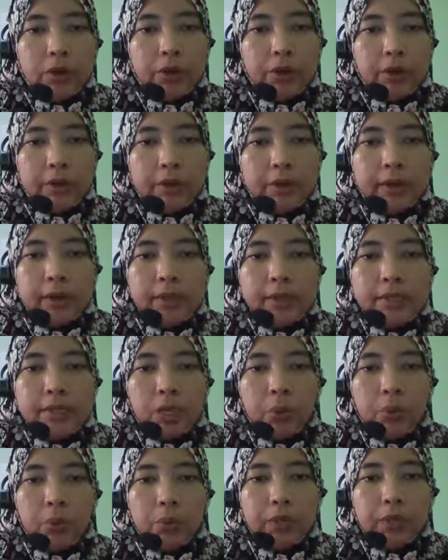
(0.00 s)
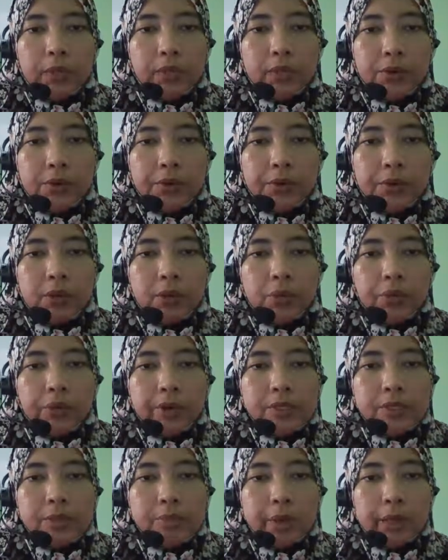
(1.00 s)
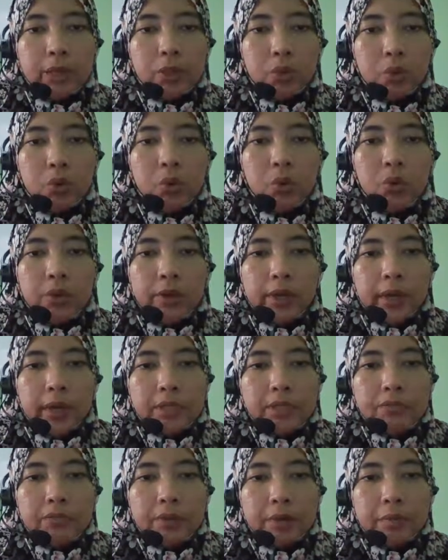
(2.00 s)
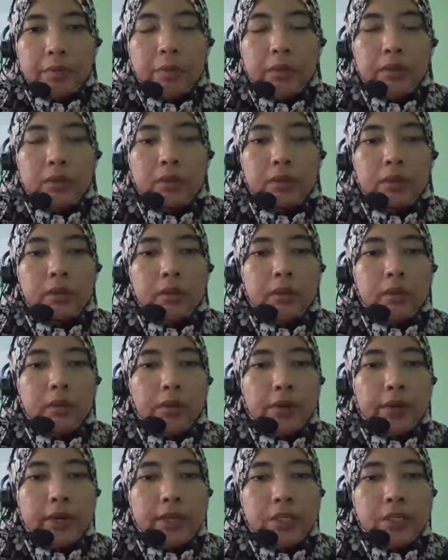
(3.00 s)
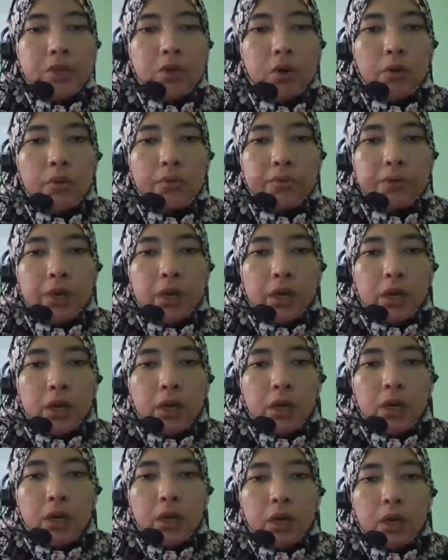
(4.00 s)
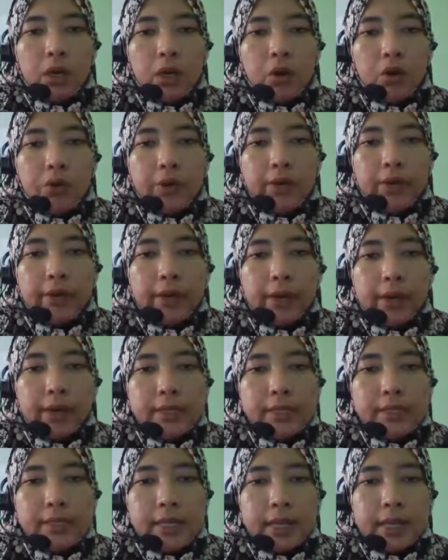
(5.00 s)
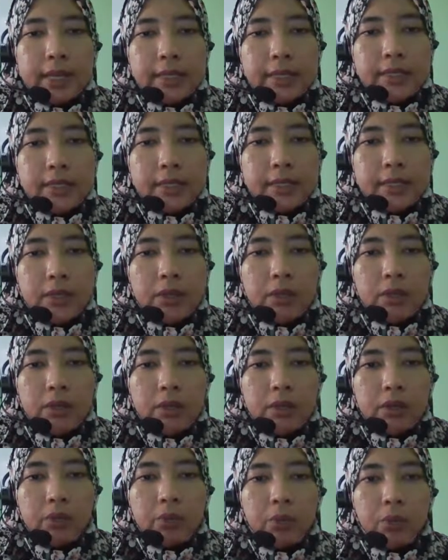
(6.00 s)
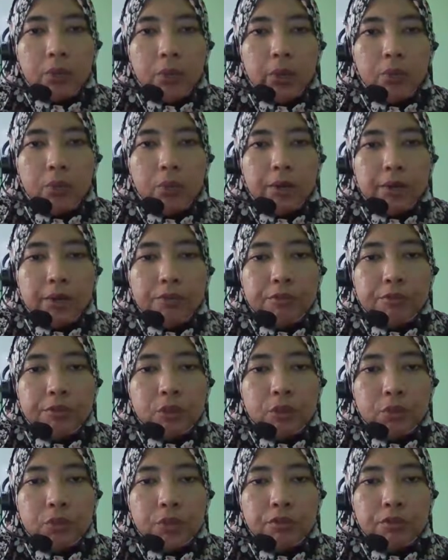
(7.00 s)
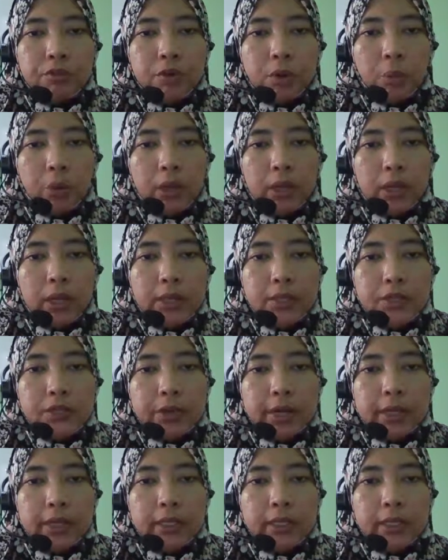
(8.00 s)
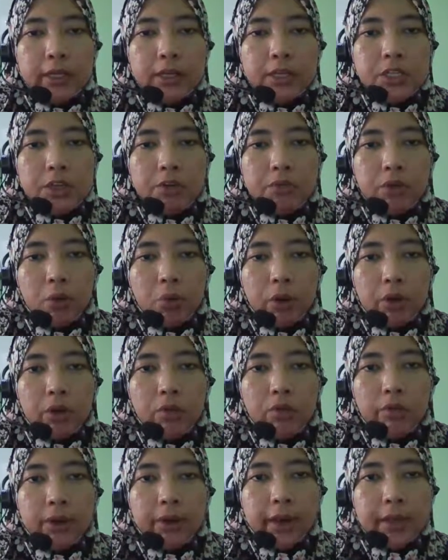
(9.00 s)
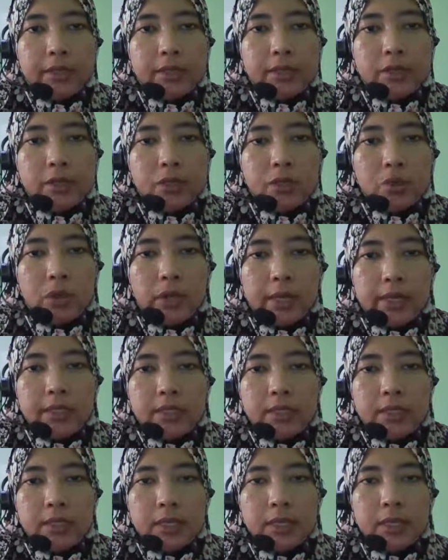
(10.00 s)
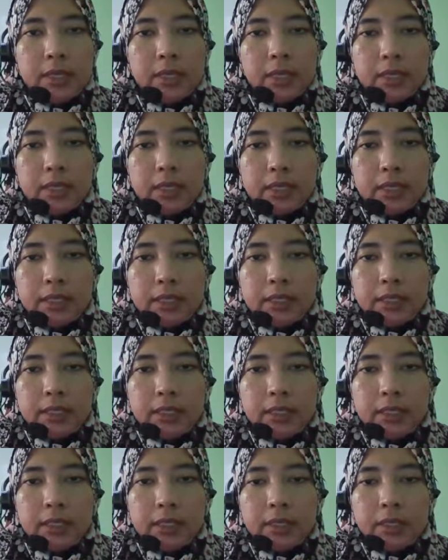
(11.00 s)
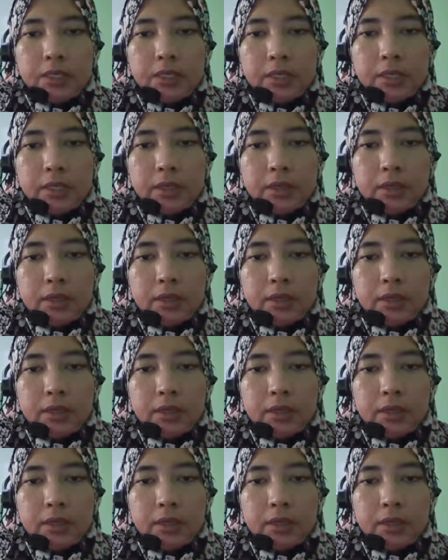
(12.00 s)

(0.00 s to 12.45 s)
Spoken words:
On the right hand side we integrate with respect to x variable. Okay, so on the right hand side, let's see. when we refer to the formula list, right, integration for 1 over x. So let's see in the integration